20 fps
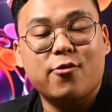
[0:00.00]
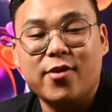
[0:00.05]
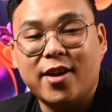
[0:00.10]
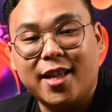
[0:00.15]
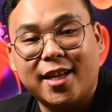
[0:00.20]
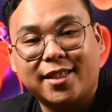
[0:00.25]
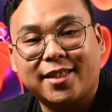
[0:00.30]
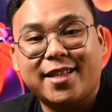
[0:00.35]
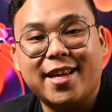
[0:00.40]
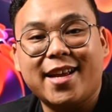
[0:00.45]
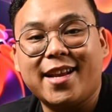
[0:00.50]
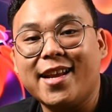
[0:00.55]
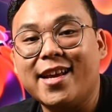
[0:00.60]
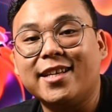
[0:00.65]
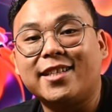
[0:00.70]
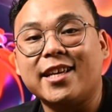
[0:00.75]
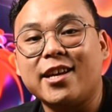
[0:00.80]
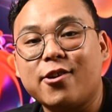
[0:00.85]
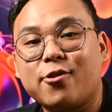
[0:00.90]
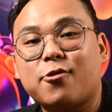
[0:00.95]
real estate
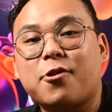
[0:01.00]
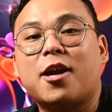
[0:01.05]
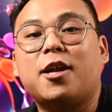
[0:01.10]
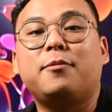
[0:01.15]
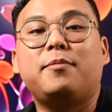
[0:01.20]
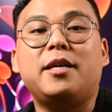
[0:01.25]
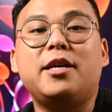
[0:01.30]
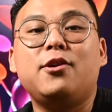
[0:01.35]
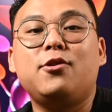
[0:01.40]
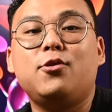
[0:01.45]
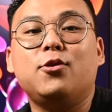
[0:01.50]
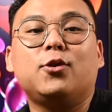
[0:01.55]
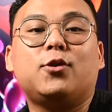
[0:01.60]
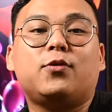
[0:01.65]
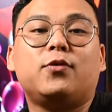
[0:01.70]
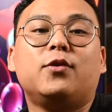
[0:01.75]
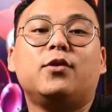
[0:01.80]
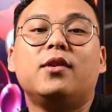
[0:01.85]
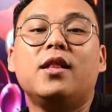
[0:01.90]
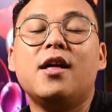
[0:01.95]
is incredibly
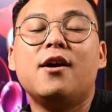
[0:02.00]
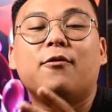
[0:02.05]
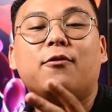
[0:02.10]
useful